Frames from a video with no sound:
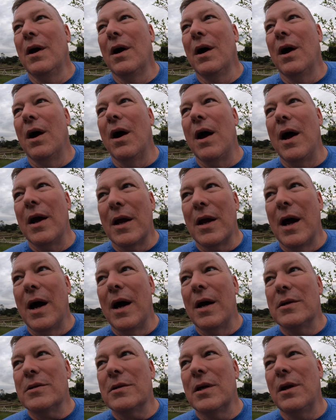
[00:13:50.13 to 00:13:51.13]
All right,
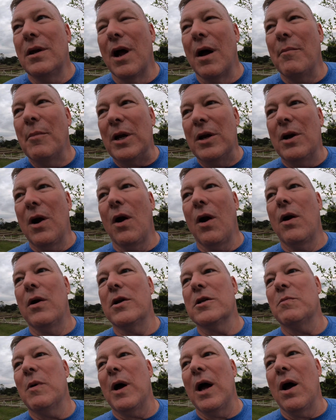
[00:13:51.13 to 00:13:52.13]
guys. I'm
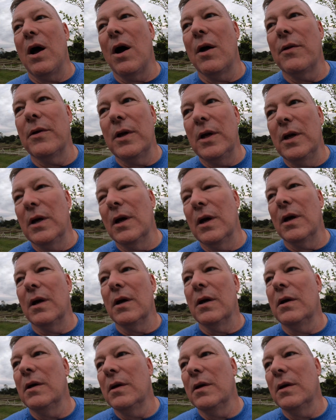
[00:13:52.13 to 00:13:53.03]
encouraged by all the